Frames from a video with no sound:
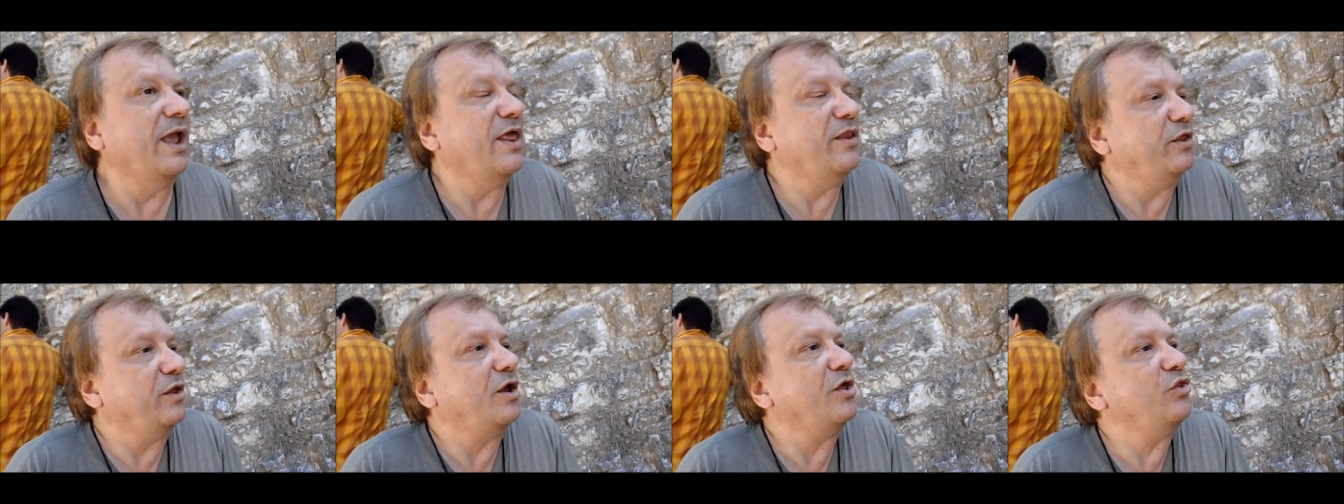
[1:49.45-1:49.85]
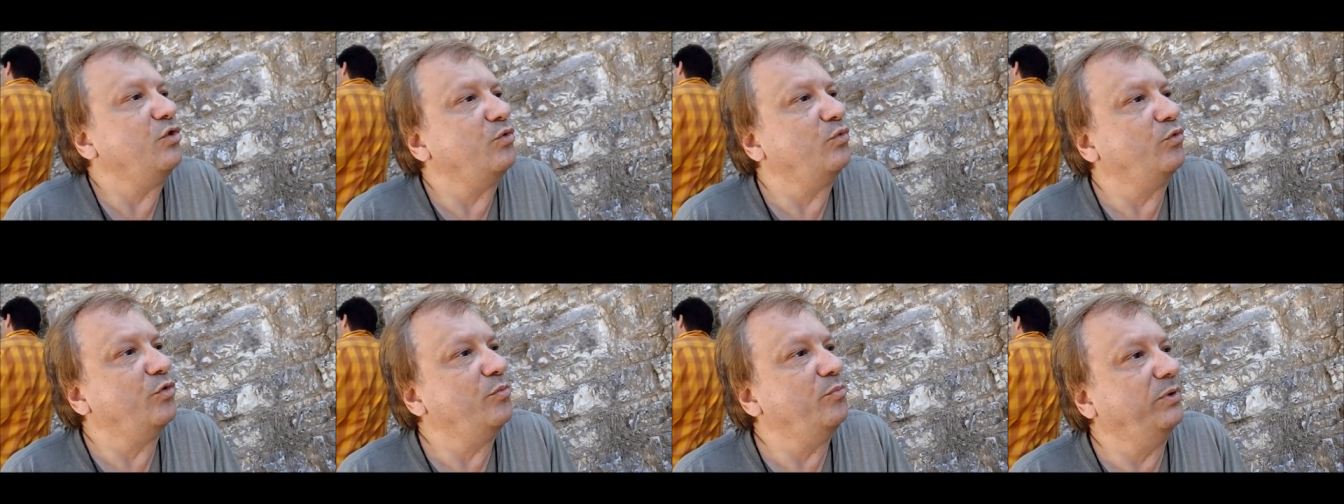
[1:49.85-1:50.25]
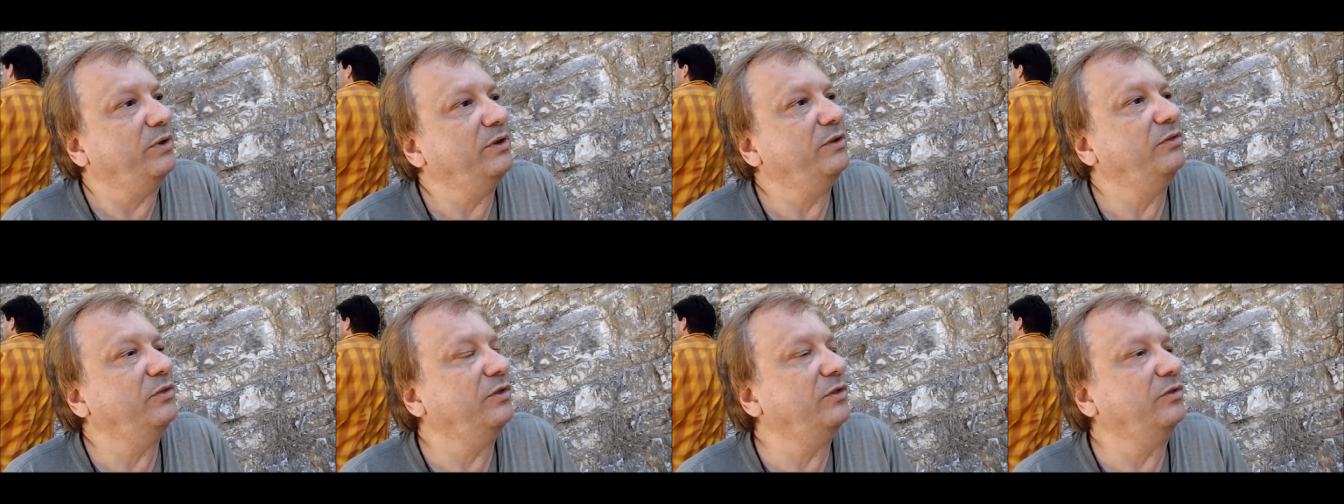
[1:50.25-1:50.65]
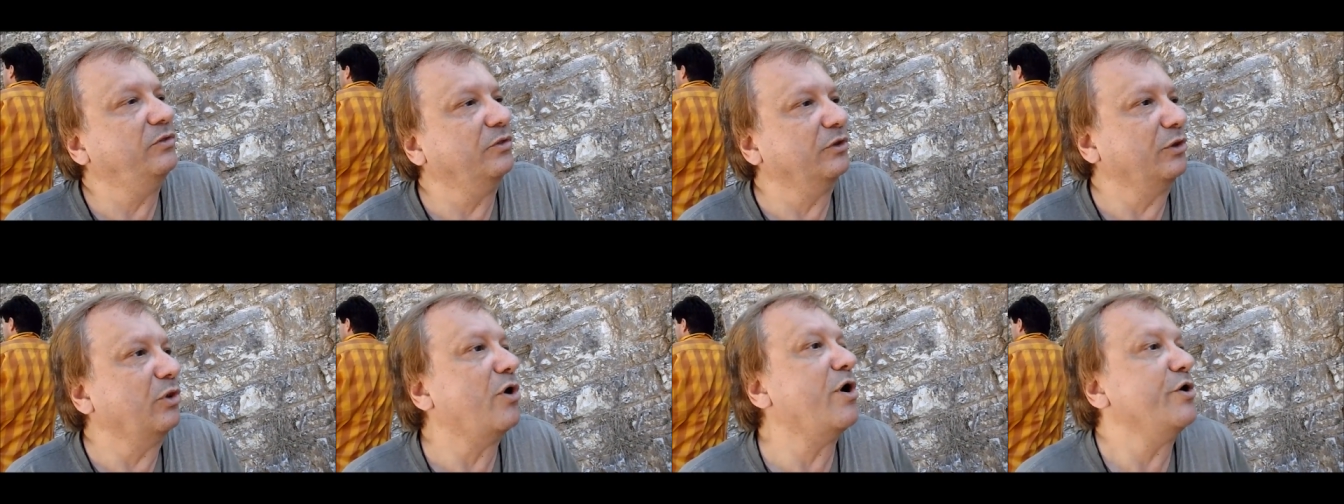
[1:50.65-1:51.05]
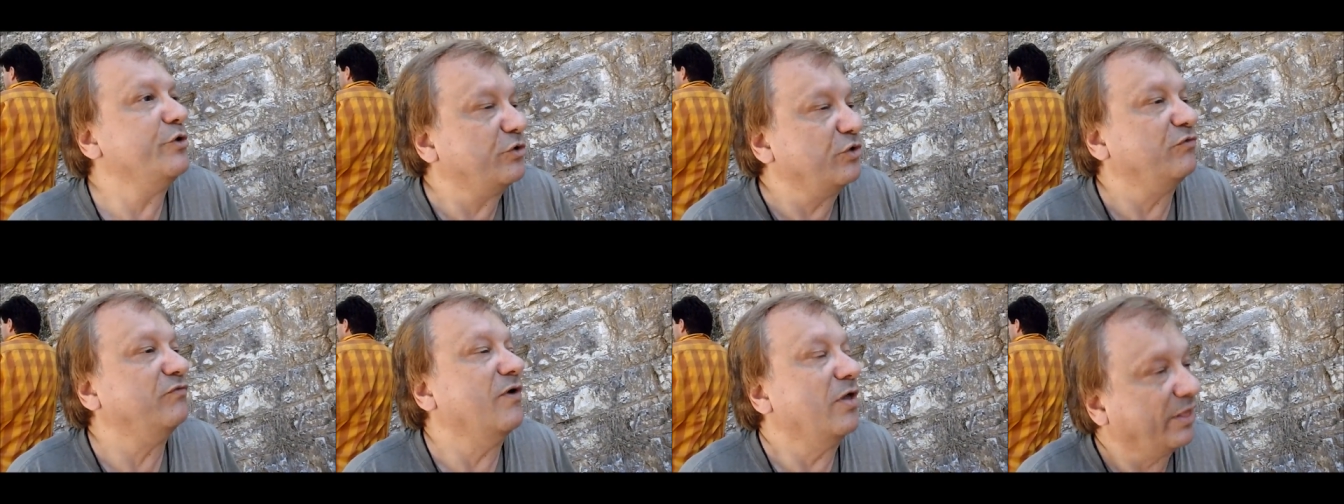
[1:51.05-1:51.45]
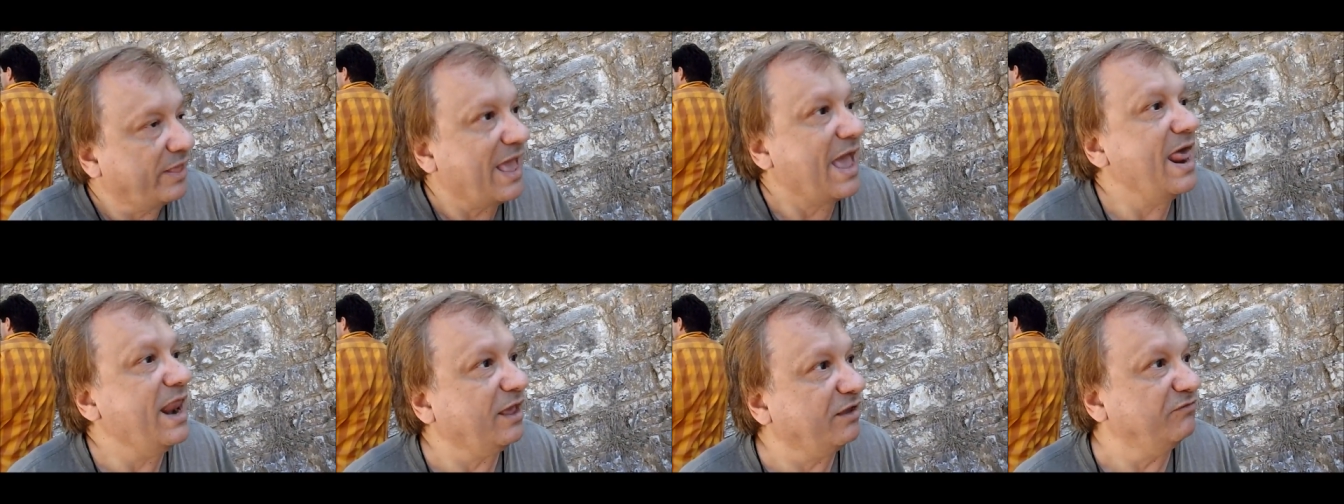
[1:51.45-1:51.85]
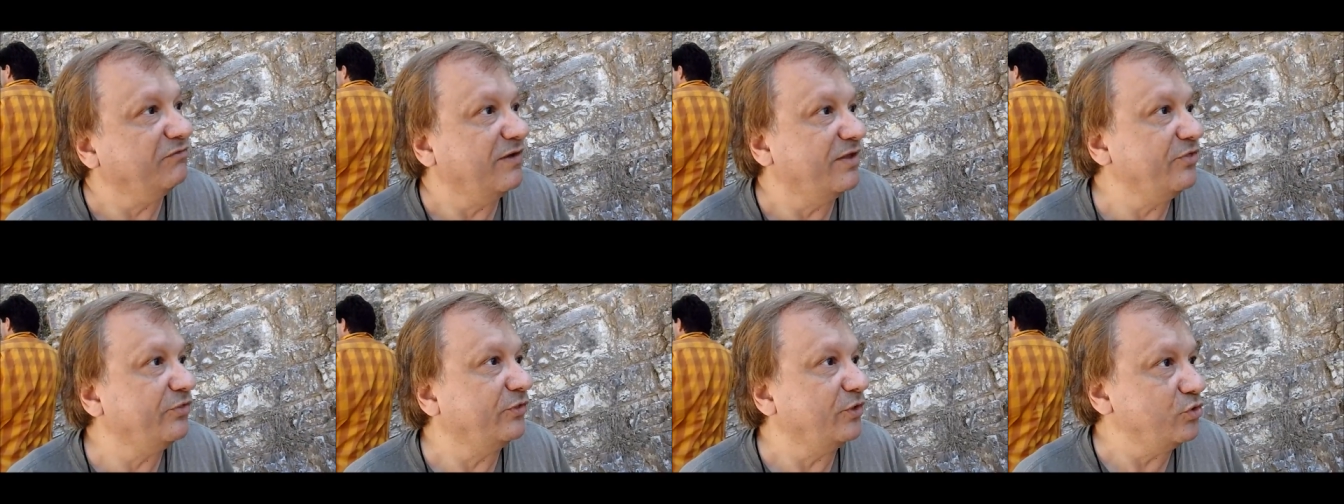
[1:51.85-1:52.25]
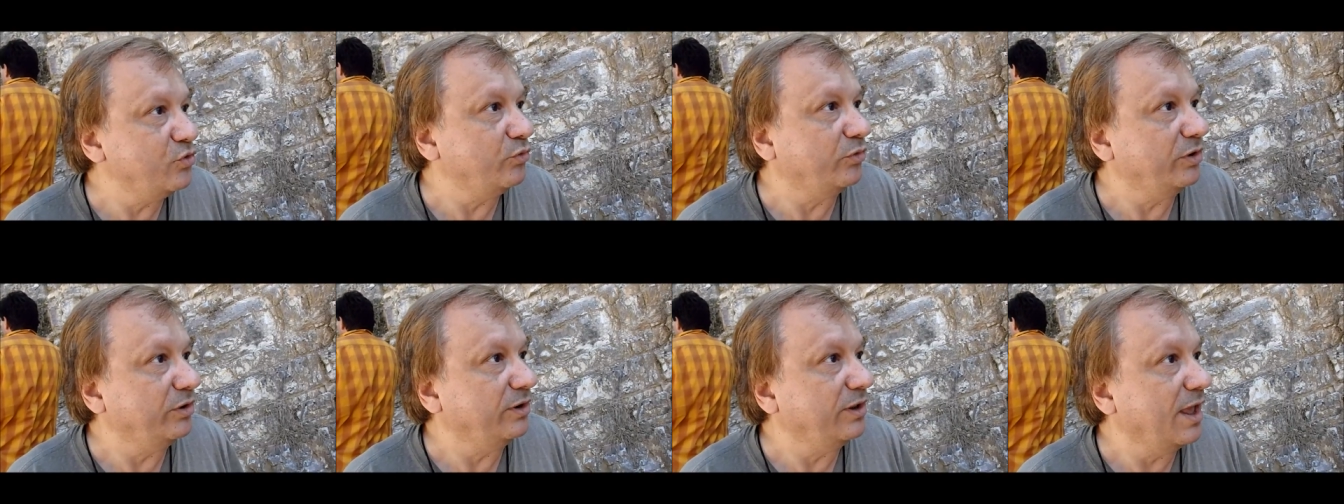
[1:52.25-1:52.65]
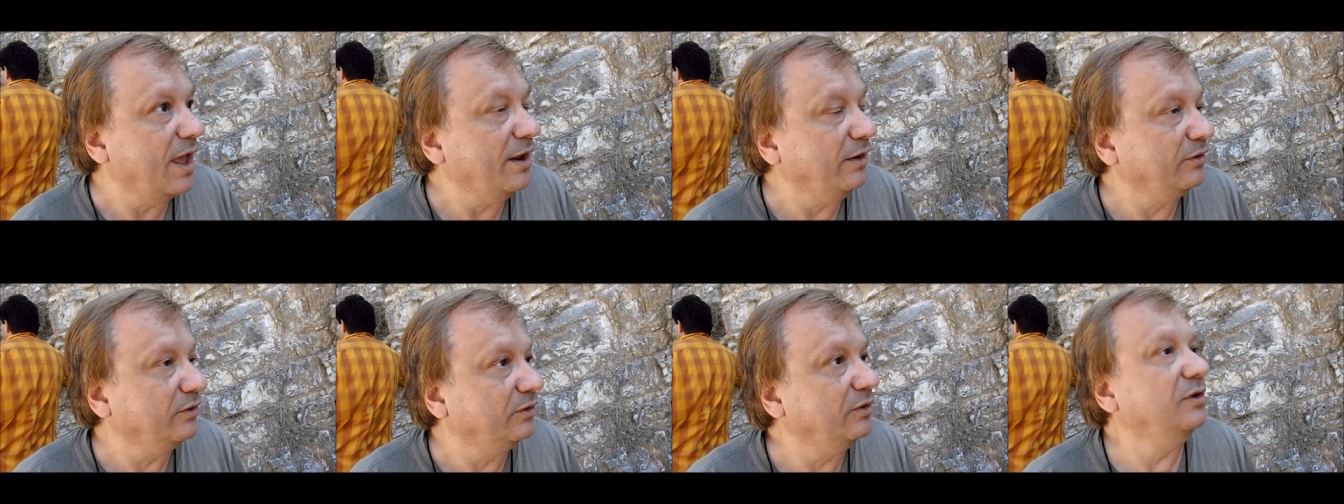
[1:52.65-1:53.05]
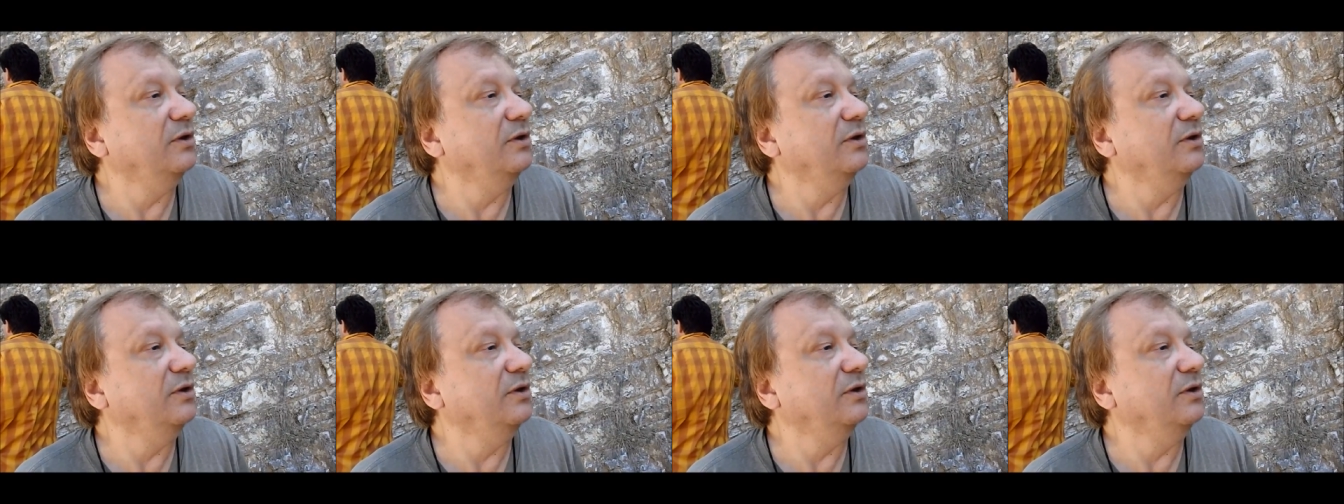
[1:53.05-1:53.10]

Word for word: and the other would be the, the largest volcanic events that you can get,